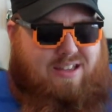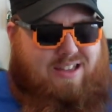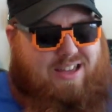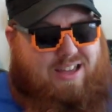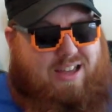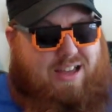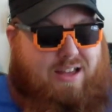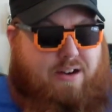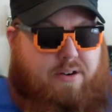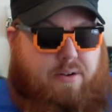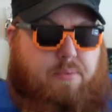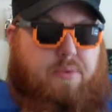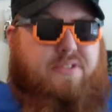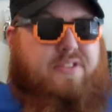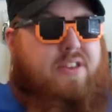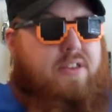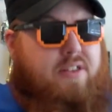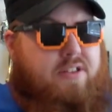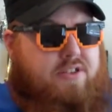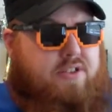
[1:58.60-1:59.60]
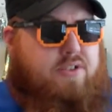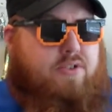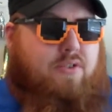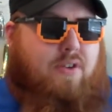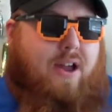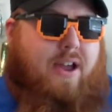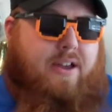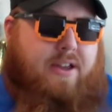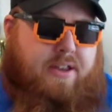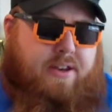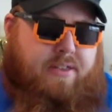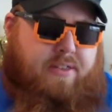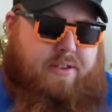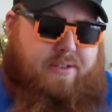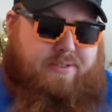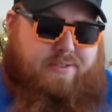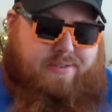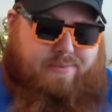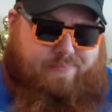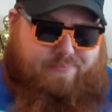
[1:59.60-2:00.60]
I don't know. We'll see. Let's just crack into
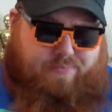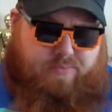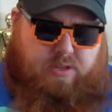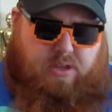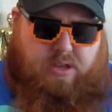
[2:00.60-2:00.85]
this.